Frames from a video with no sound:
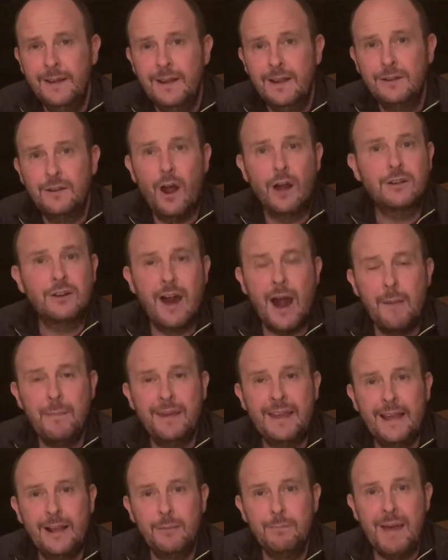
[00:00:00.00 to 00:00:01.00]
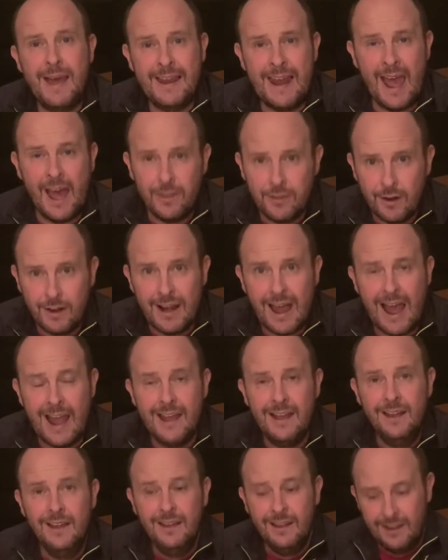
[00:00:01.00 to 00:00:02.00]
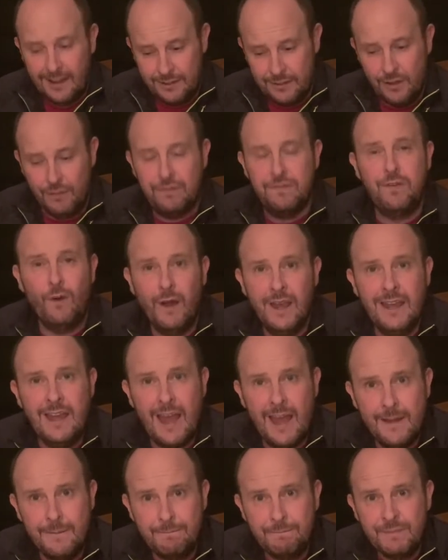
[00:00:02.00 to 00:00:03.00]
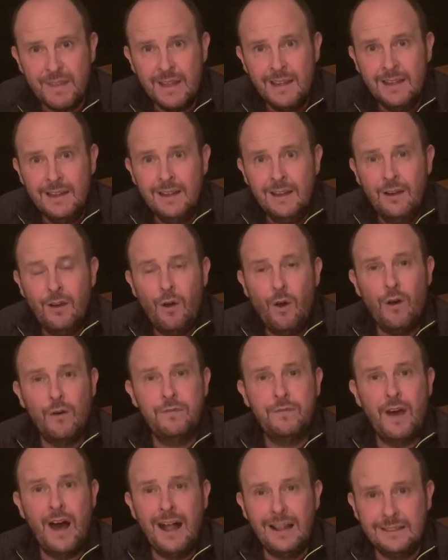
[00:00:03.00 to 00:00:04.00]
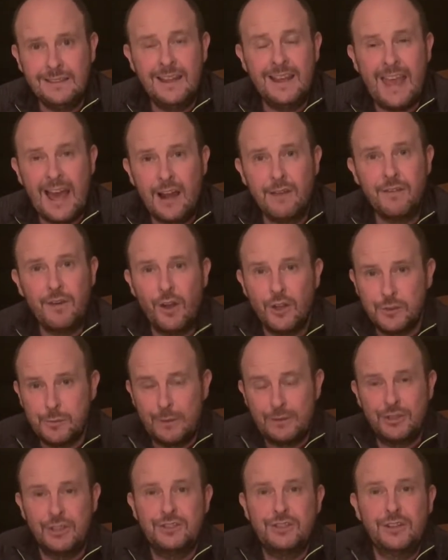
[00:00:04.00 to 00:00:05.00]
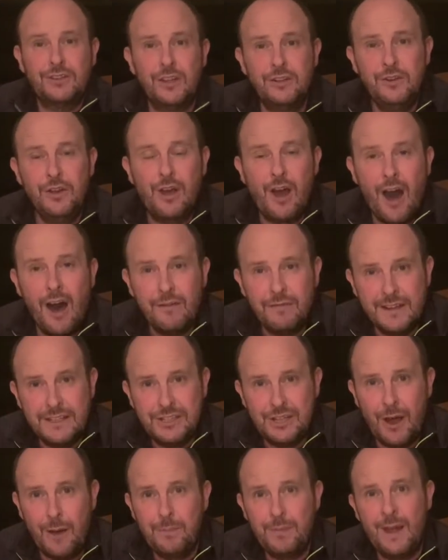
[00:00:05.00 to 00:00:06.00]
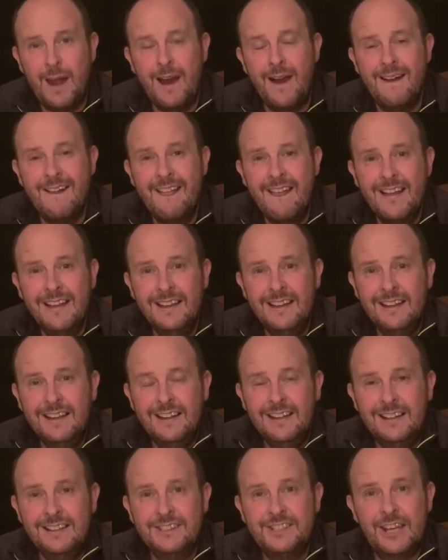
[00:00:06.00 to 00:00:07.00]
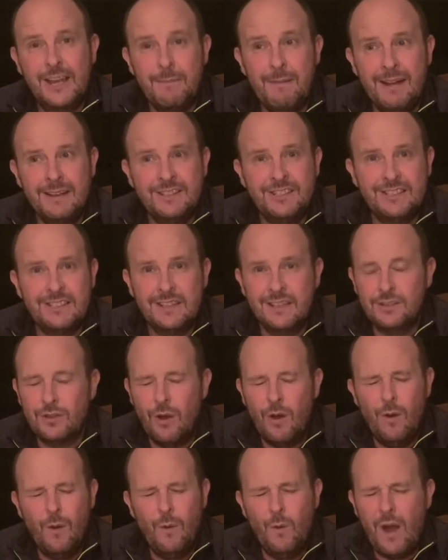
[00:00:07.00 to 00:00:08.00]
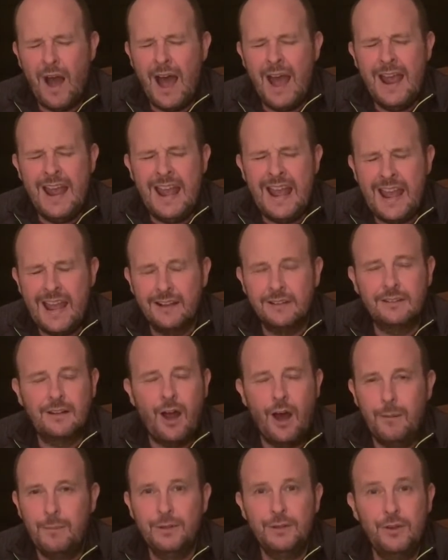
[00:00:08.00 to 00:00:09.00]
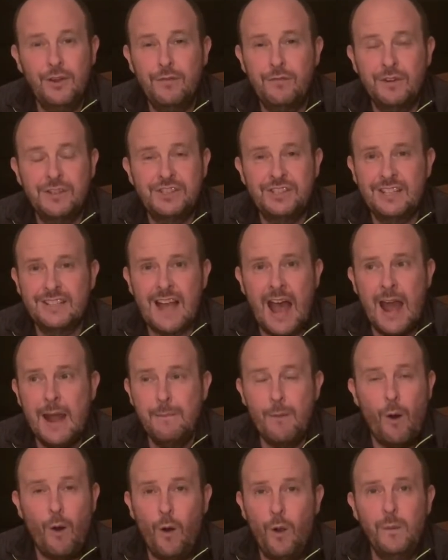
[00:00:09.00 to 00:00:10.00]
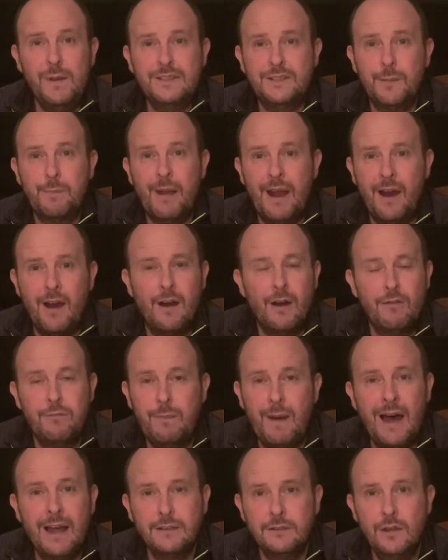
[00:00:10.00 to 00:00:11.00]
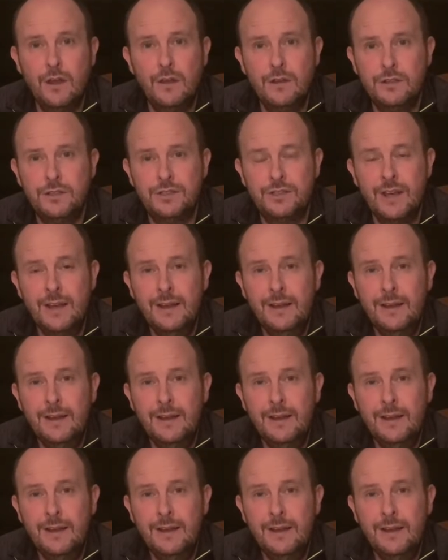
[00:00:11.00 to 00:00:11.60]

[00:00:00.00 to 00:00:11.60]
Dr. Abigail met Heather and I in the foyer of Altna Hospital, just at the new coffee shop there. And she came in and she says, Oh, I hate coming to you for she says, I am always the bearer of bad news.